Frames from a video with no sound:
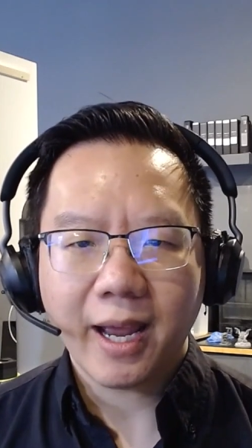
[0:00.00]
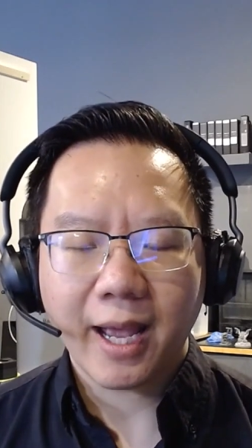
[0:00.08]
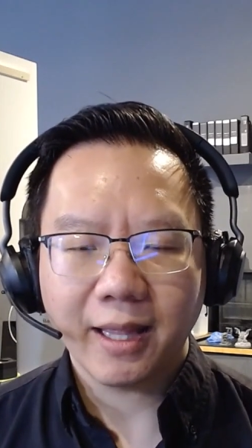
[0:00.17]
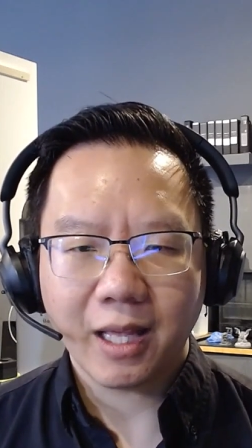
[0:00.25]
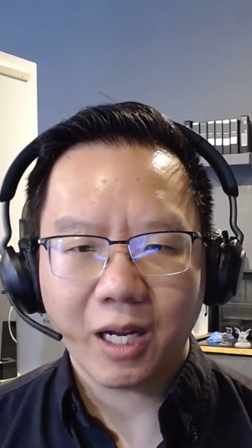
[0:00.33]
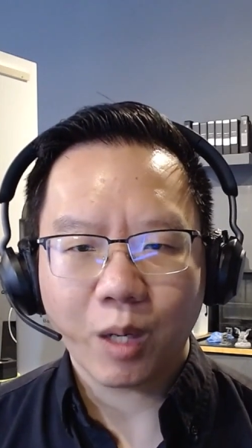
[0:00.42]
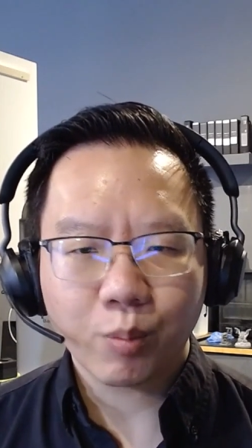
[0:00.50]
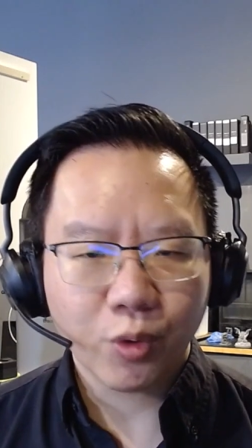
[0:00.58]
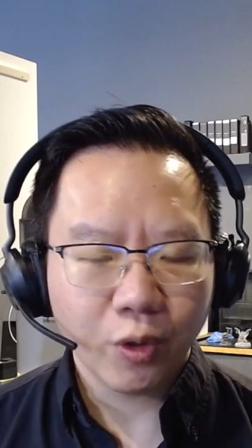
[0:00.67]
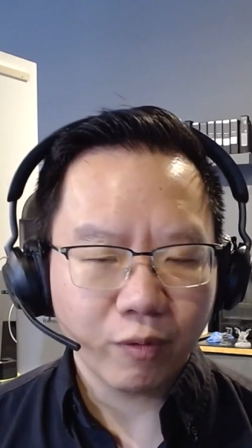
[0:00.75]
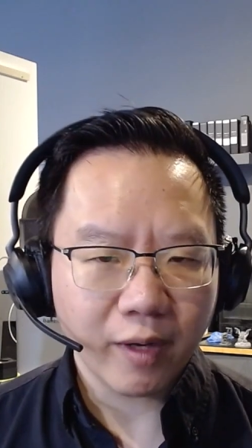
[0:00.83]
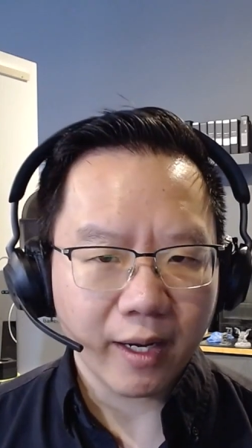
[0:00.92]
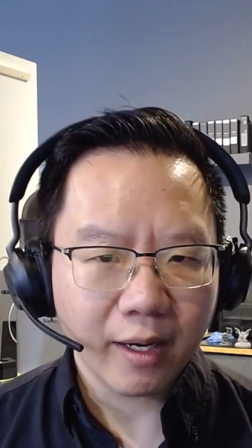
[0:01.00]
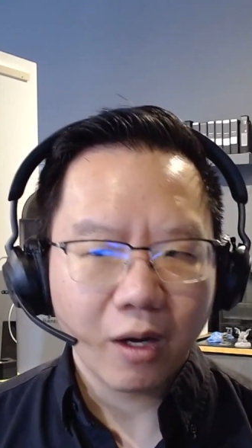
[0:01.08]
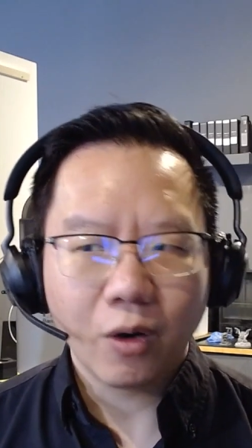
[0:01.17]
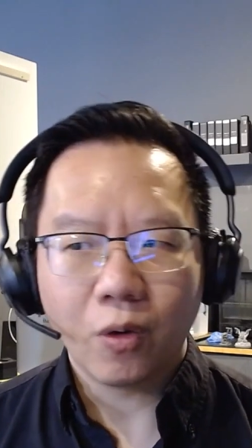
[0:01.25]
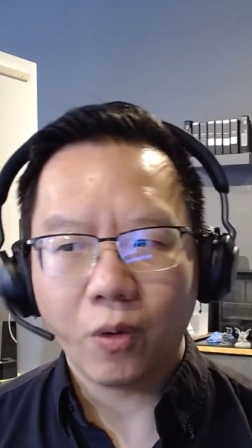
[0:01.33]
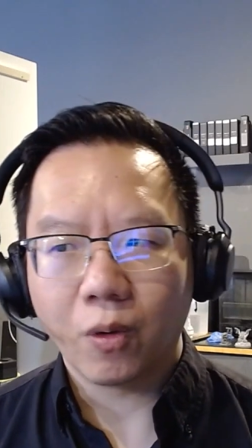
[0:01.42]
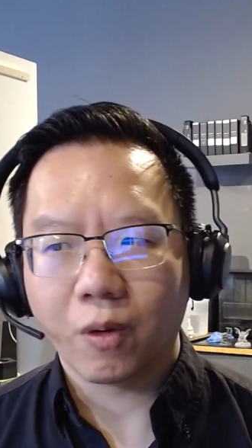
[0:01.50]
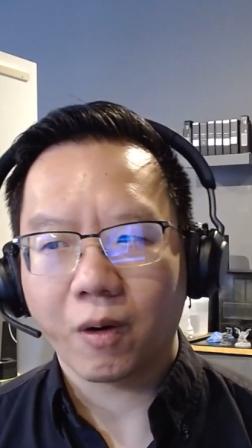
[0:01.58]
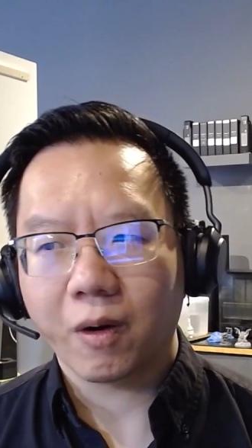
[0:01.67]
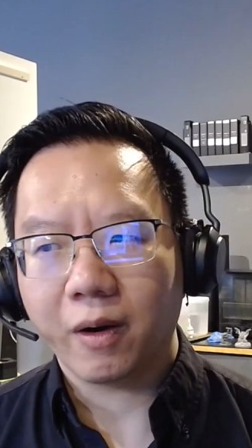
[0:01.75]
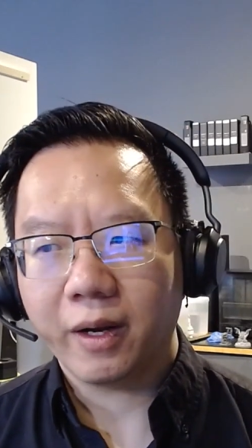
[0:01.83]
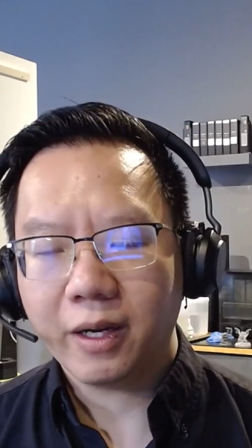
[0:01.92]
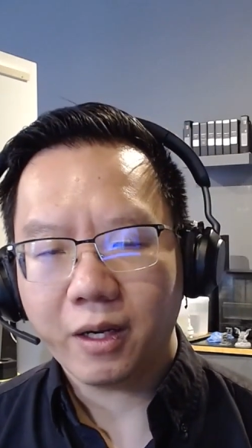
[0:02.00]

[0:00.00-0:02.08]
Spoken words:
and then approve it or